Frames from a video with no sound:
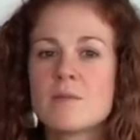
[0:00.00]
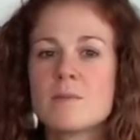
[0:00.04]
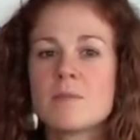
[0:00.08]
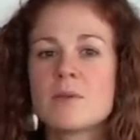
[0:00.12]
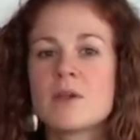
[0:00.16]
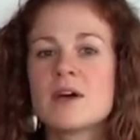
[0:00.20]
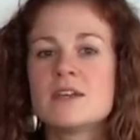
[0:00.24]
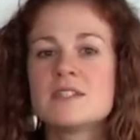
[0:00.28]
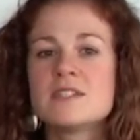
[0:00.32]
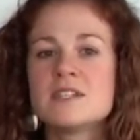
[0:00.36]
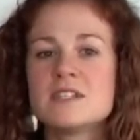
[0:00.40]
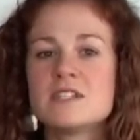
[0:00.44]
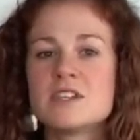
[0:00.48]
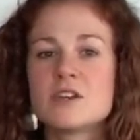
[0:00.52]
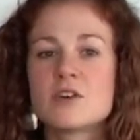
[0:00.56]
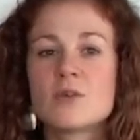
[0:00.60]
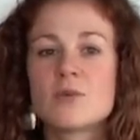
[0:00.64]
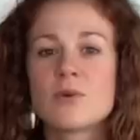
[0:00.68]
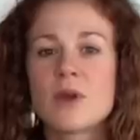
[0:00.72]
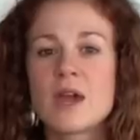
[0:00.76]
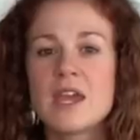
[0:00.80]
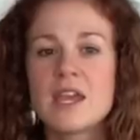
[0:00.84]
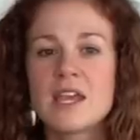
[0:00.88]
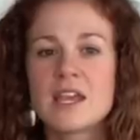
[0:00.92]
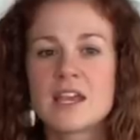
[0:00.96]
Plus, it's a
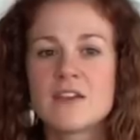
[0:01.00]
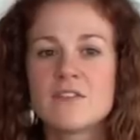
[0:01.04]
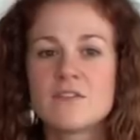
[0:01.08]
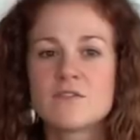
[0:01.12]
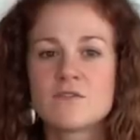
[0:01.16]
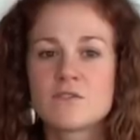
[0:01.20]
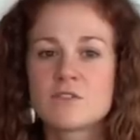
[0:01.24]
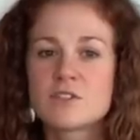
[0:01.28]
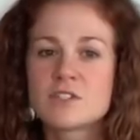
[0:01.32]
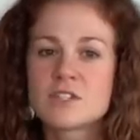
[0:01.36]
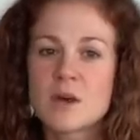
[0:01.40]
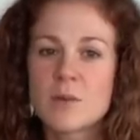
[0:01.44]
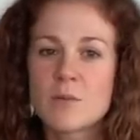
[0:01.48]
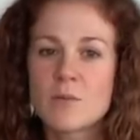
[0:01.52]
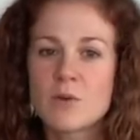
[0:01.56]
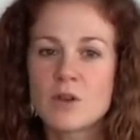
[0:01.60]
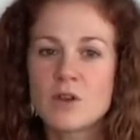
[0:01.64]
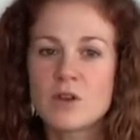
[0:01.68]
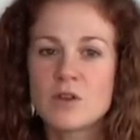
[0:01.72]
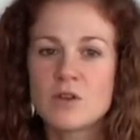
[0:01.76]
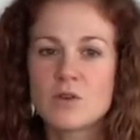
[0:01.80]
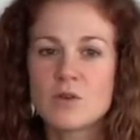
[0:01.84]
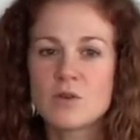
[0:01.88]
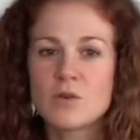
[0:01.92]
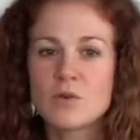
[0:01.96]
great gift for
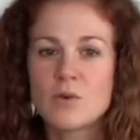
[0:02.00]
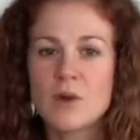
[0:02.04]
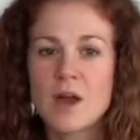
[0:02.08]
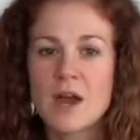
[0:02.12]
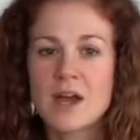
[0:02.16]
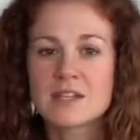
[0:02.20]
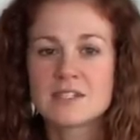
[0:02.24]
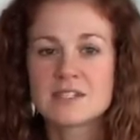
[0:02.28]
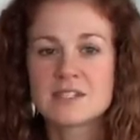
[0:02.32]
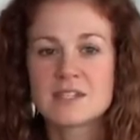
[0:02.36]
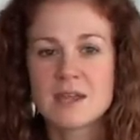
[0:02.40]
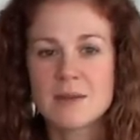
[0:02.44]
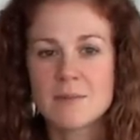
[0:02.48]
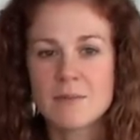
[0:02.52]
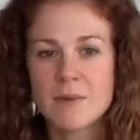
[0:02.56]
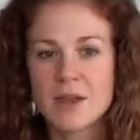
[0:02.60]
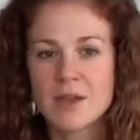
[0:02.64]
someone who has St.